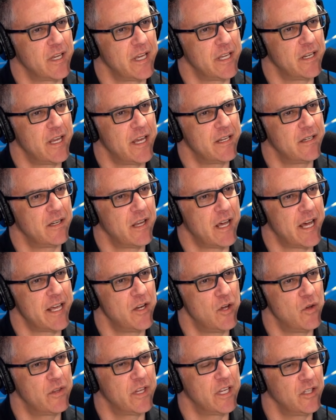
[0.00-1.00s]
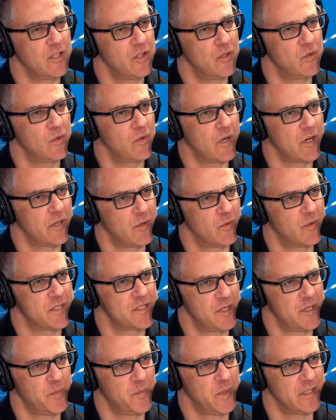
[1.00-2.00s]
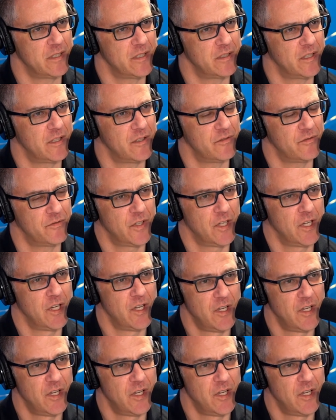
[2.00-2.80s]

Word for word: And and I know that you are the recipient of